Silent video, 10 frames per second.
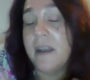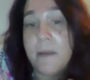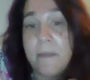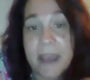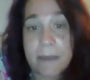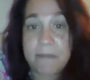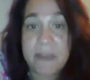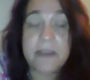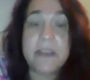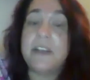make $1
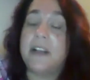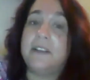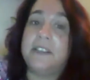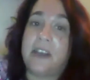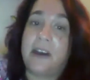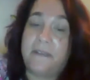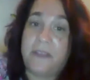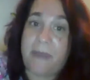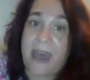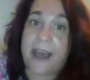million off
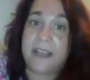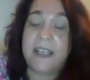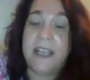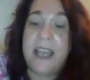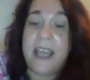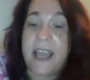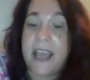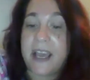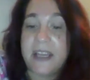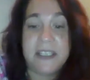the bat,
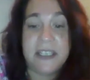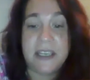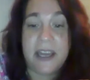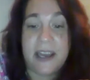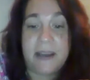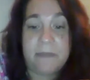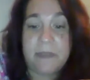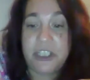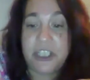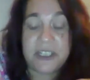and
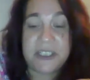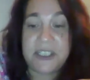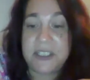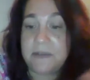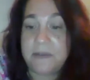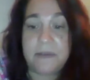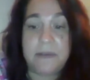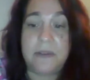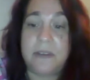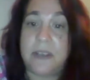just
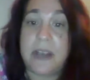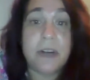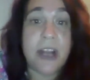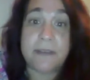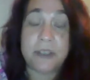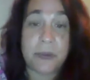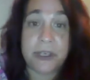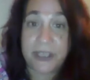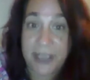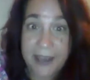never have to
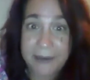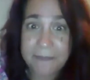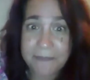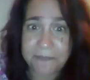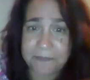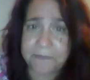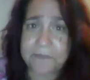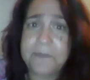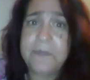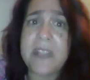work again,
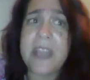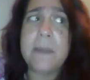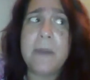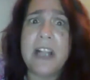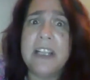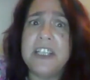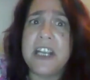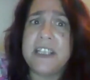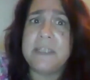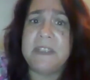I
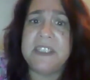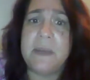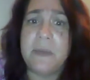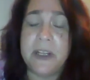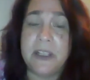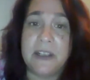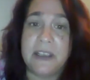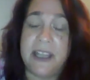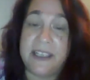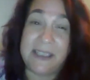apologize, but somewhere along
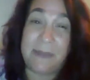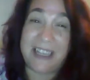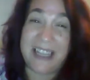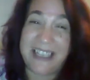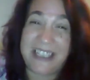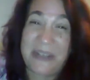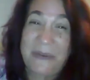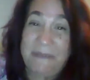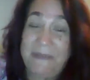the line, somebody lied to you.